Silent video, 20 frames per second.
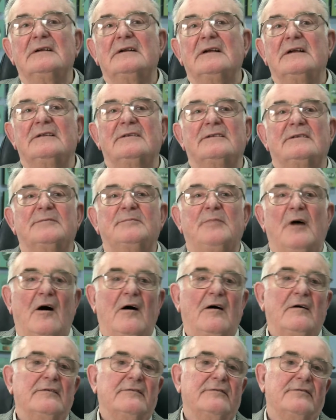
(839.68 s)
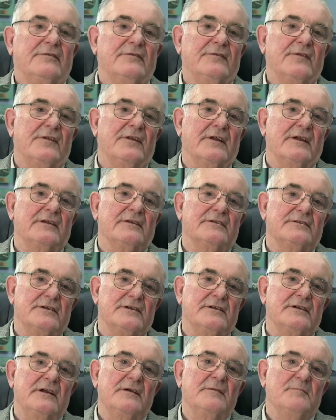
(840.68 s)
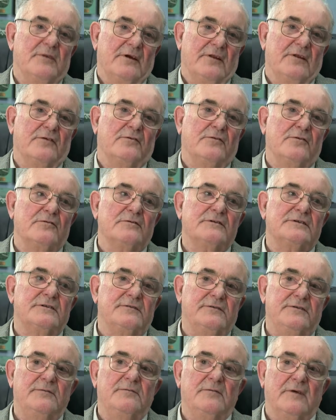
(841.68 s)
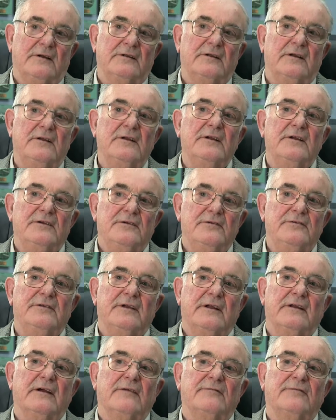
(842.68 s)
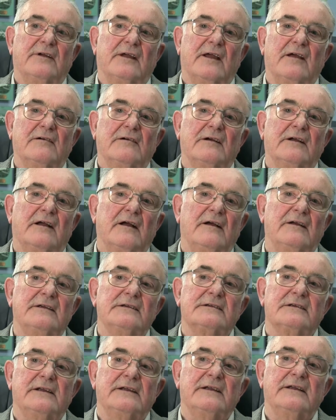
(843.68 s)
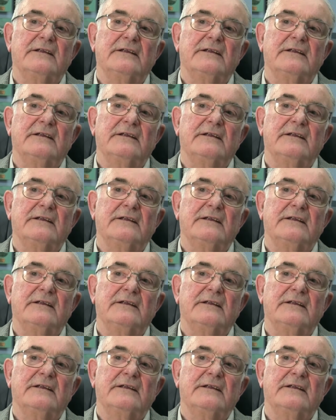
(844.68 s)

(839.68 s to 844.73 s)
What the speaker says: It's parts and things too. But of course, you did have to go occasionally